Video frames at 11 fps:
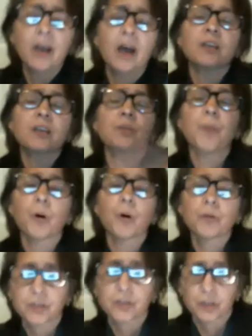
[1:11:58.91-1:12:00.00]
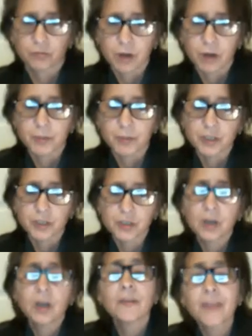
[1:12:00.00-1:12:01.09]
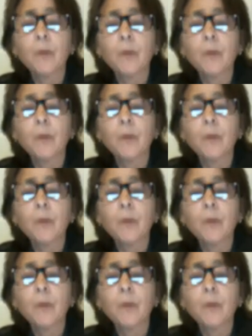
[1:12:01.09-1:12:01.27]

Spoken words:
as opposed to the rubbish, that